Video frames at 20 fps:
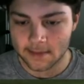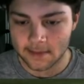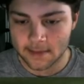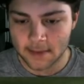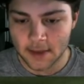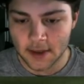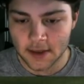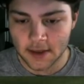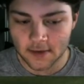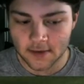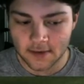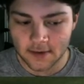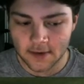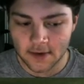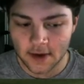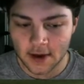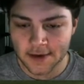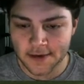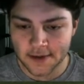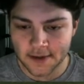He's
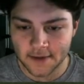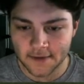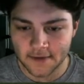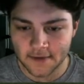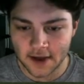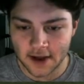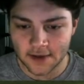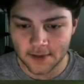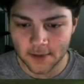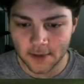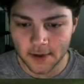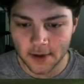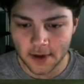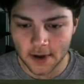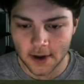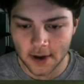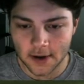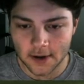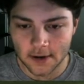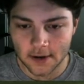tunneling the fastball and
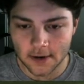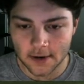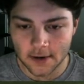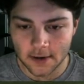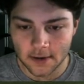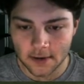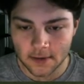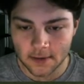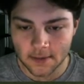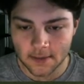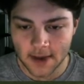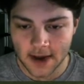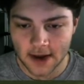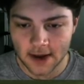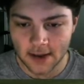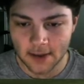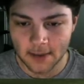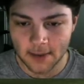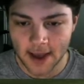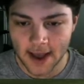cutter
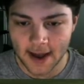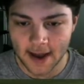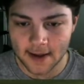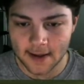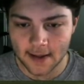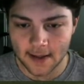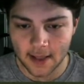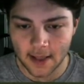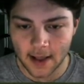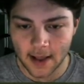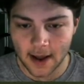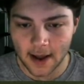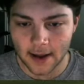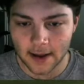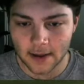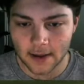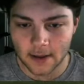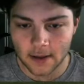back to back a lot.